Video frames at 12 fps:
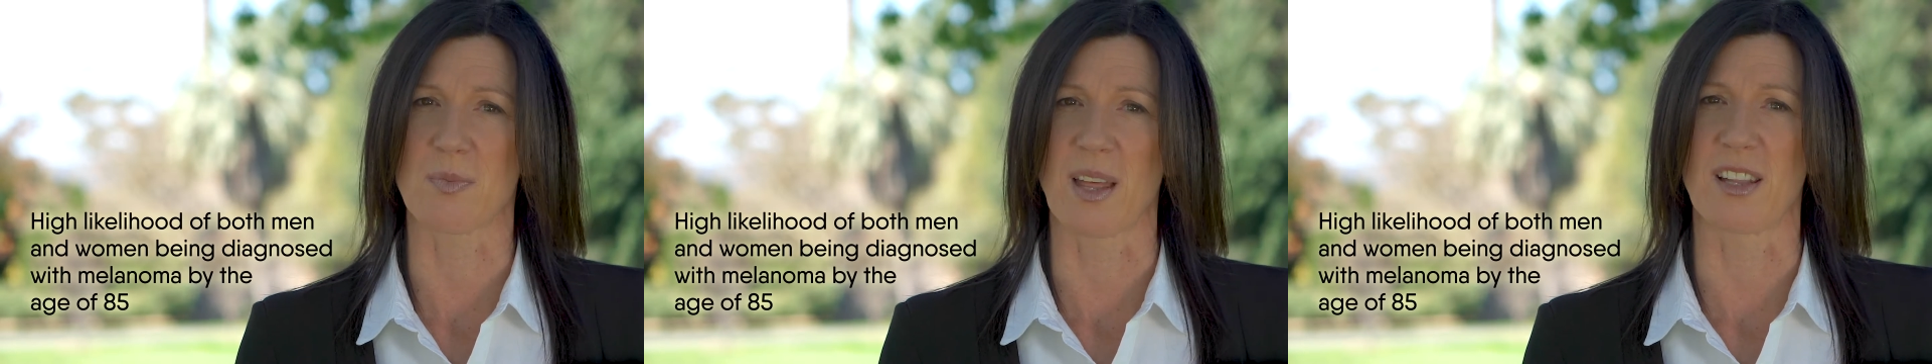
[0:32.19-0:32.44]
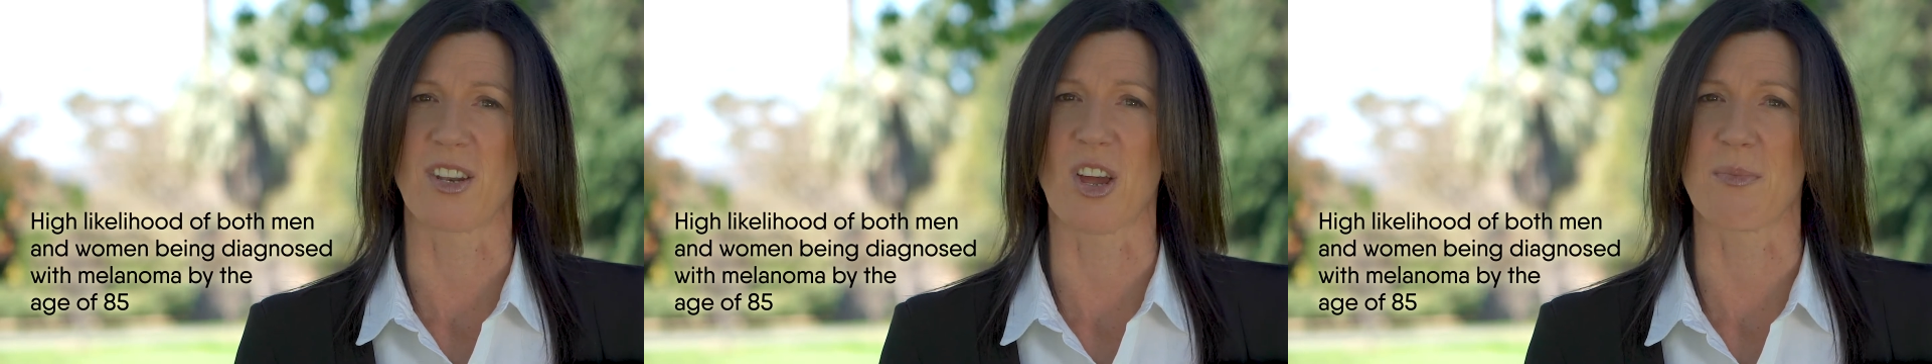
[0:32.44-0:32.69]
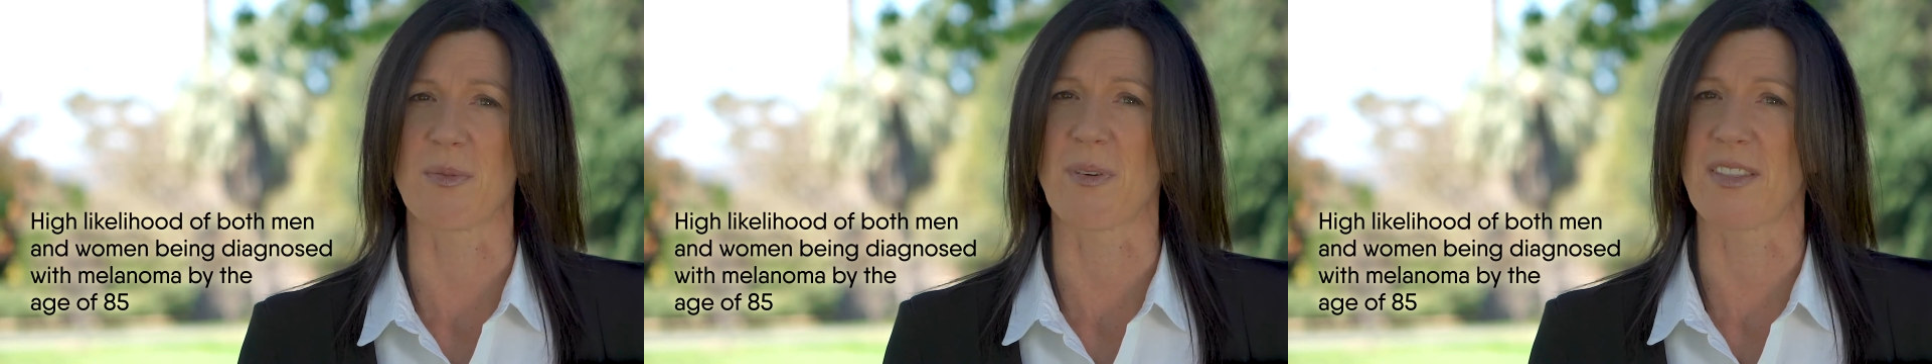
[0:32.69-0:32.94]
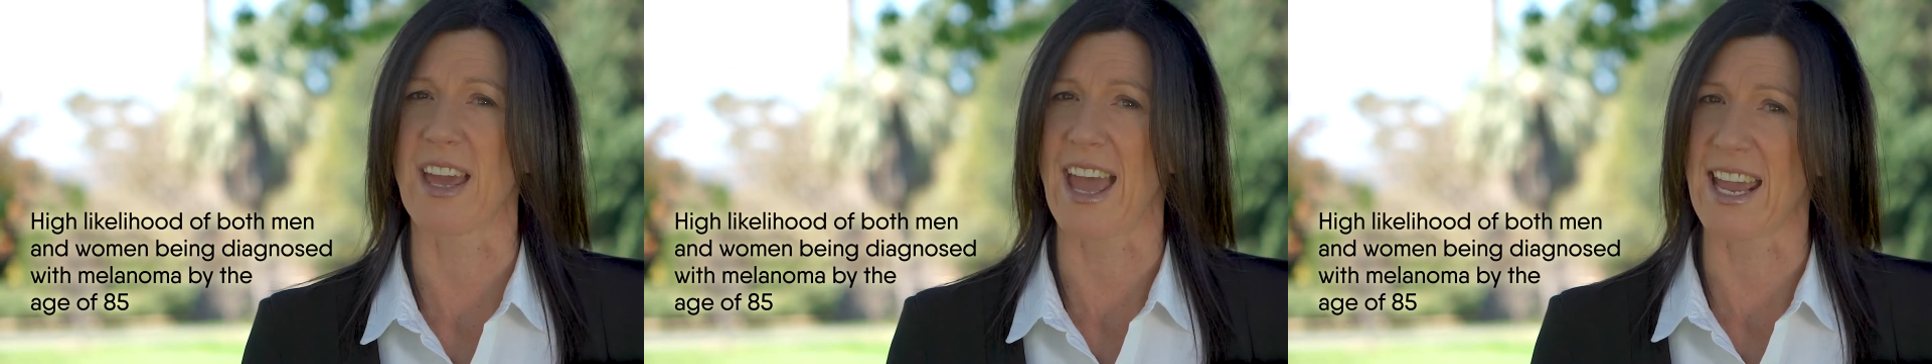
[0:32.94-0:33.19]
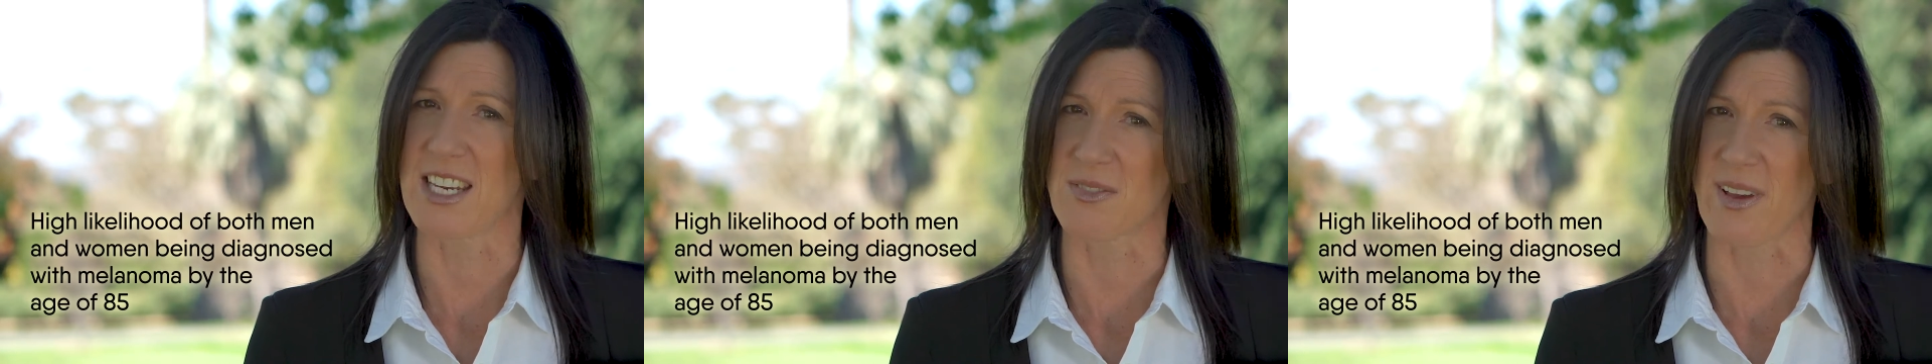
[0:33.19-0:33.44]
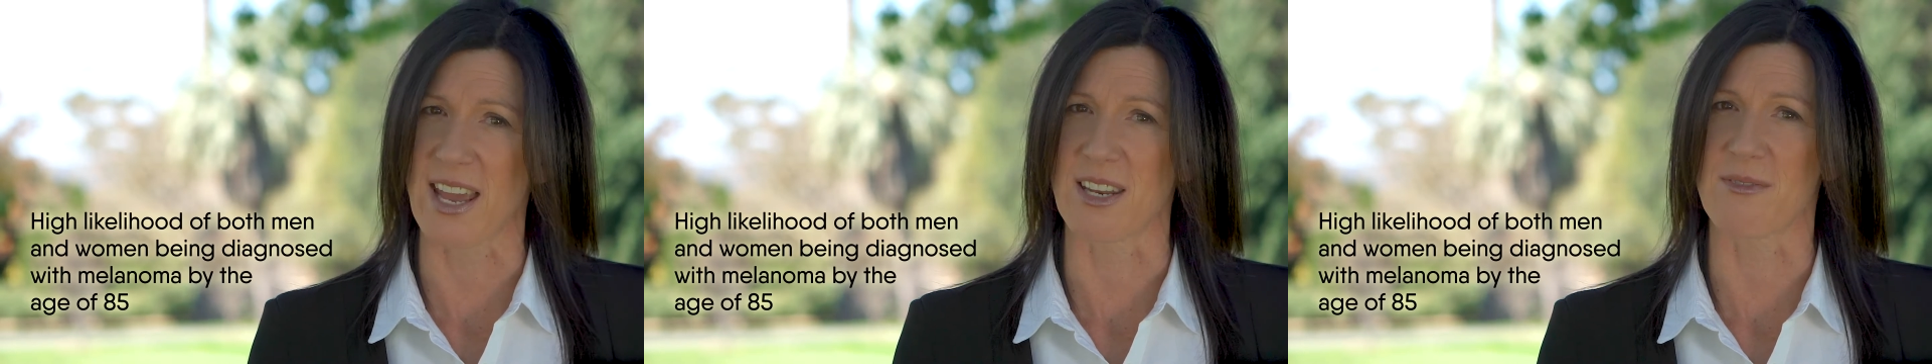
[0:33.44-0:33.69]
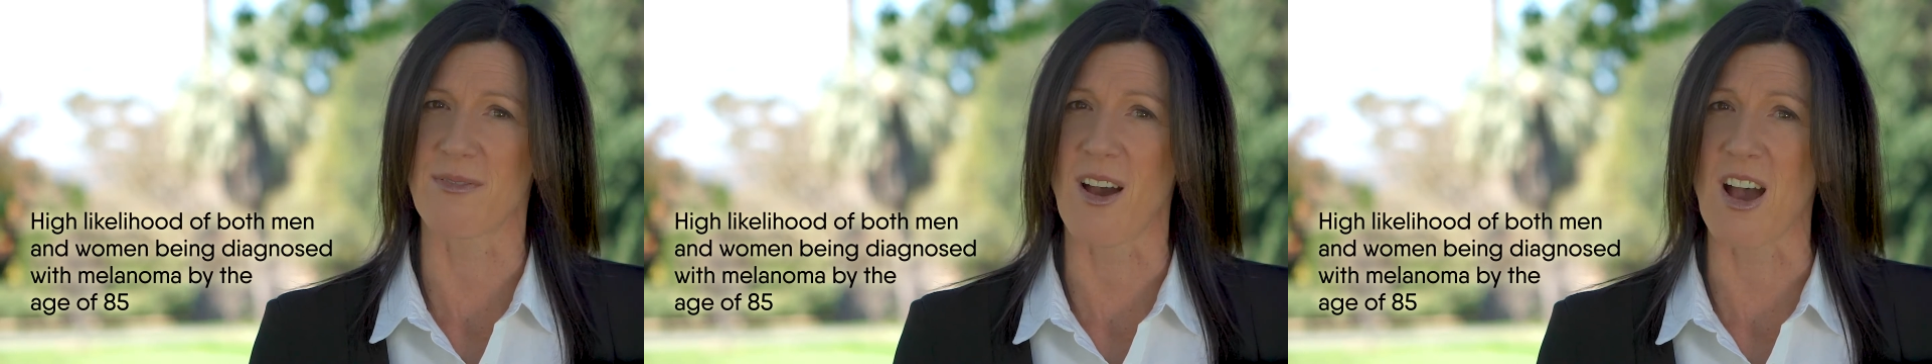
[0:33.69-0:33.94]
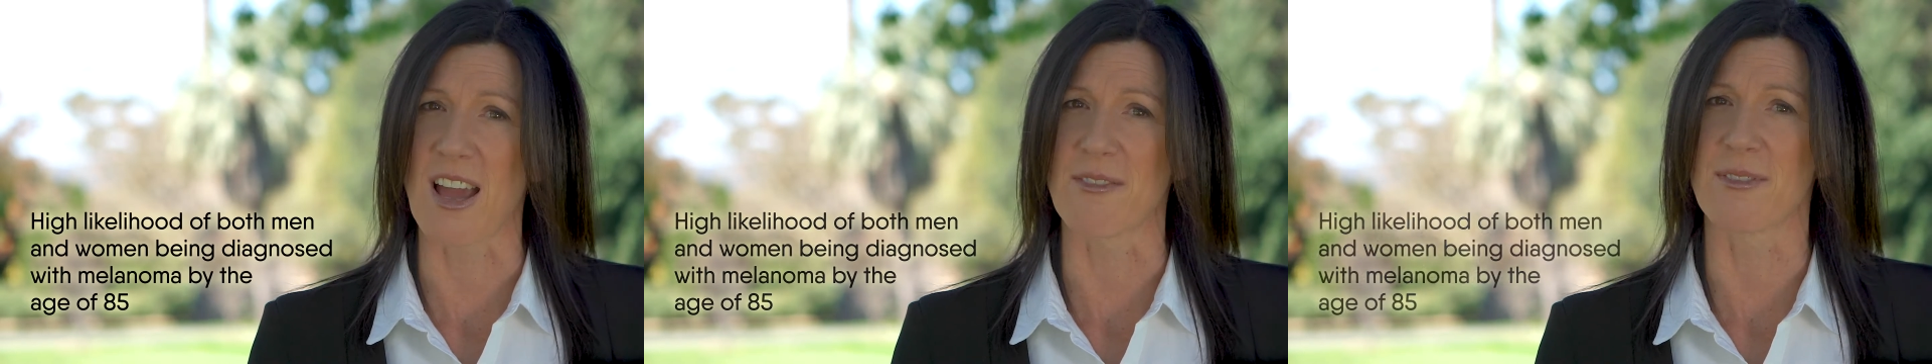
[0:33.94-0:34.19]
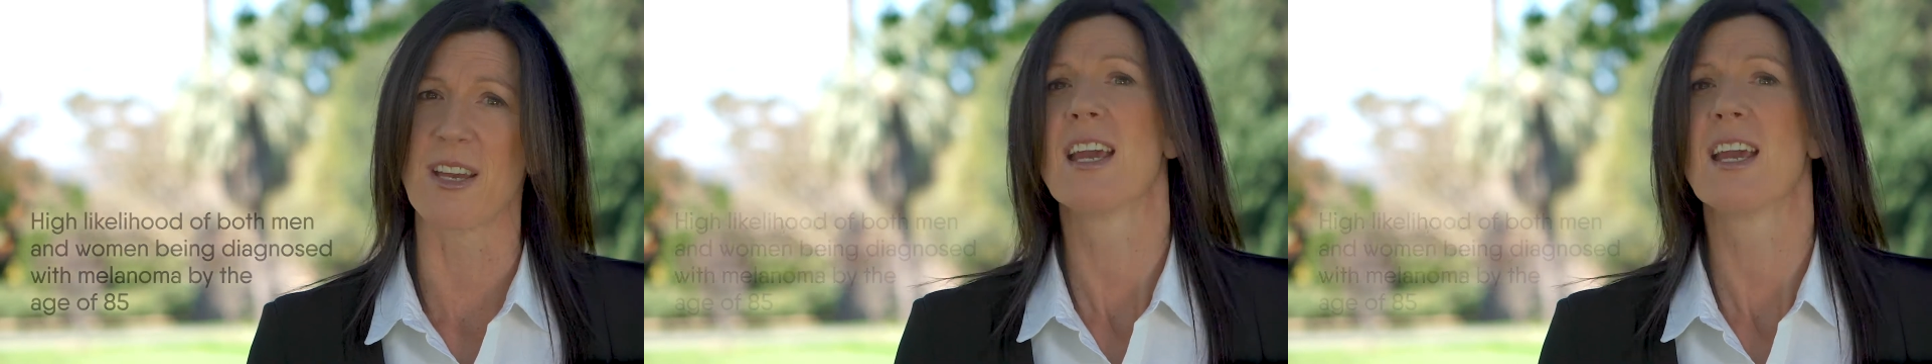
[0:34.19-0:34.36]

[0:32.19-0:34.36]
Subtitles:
melanoma by the age of 85,